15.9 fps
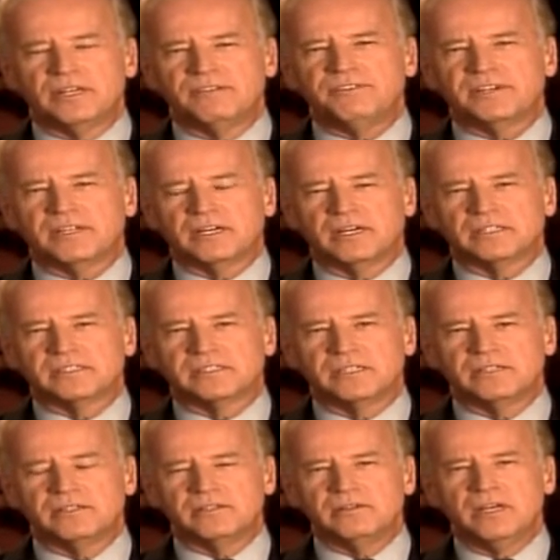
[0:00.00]
if it cuts
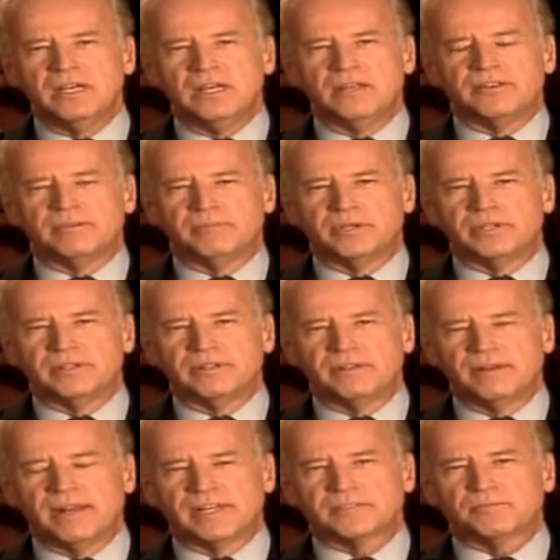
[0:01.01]
into the ability
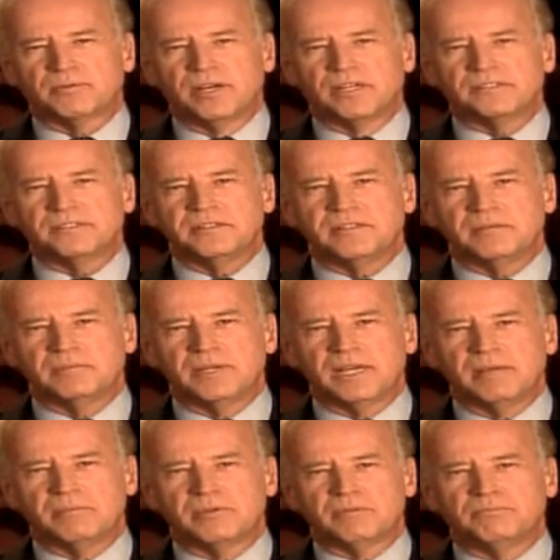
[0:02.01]
of the next president to be
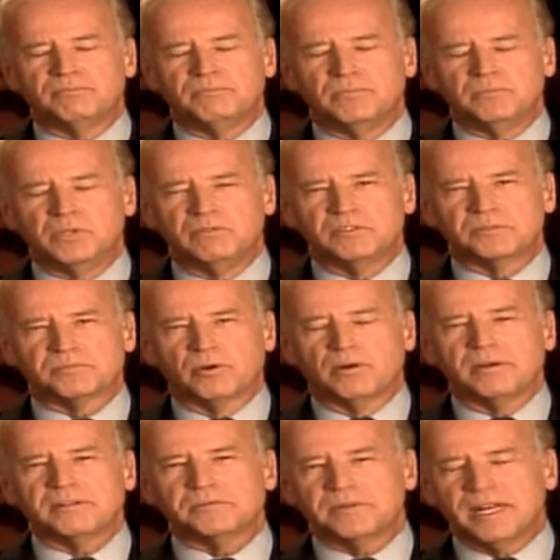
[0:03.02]
able to move his programs.